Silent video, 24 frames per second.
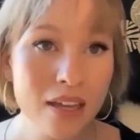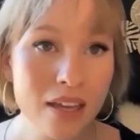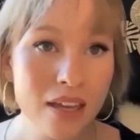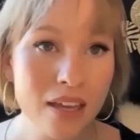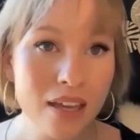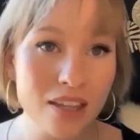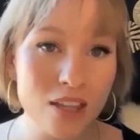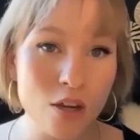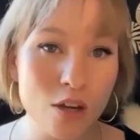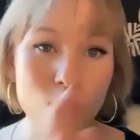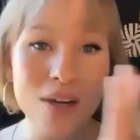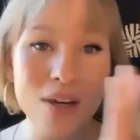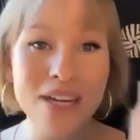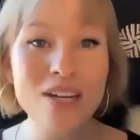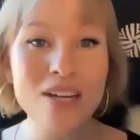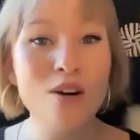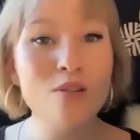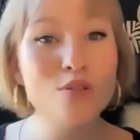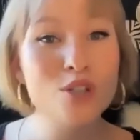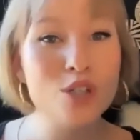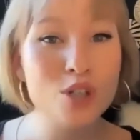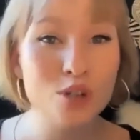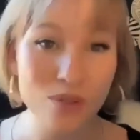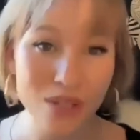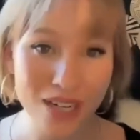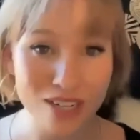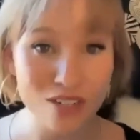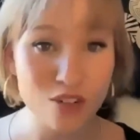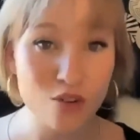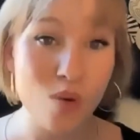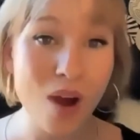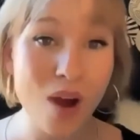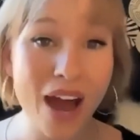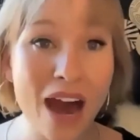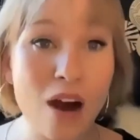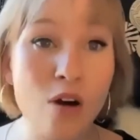that we don't tune
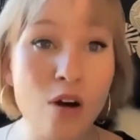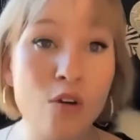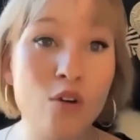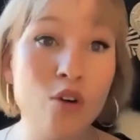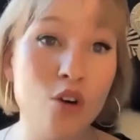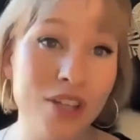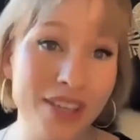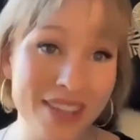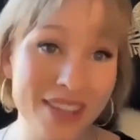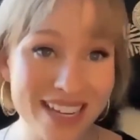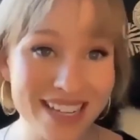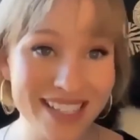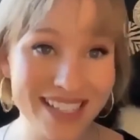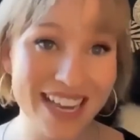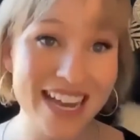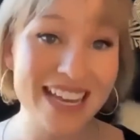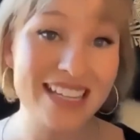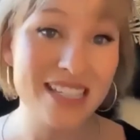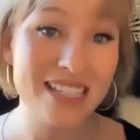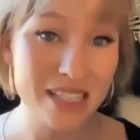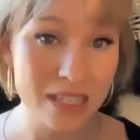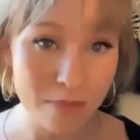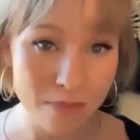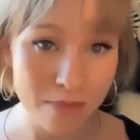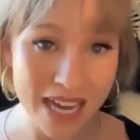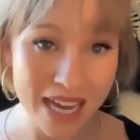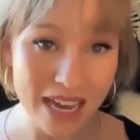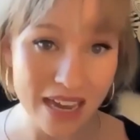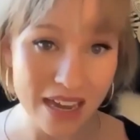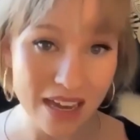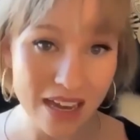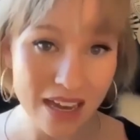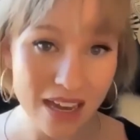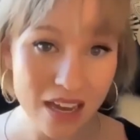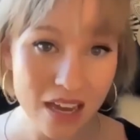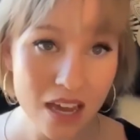into how good this gets to
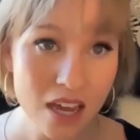be.